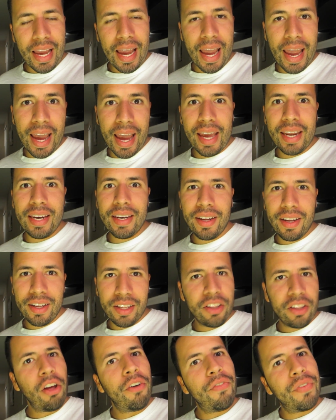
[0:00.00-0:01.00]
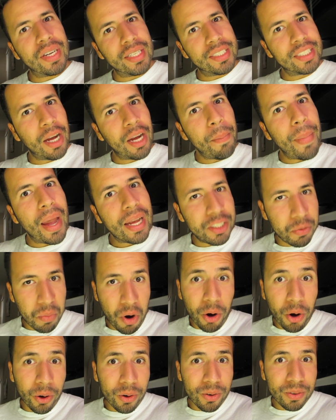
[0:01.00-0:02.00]
And don't forget to come back
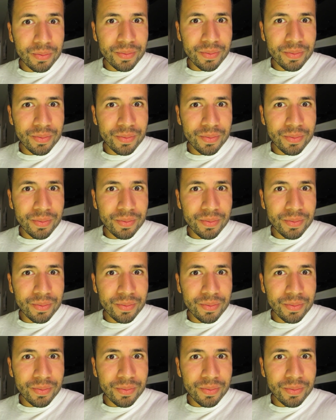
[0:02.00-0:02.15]
tomorrow.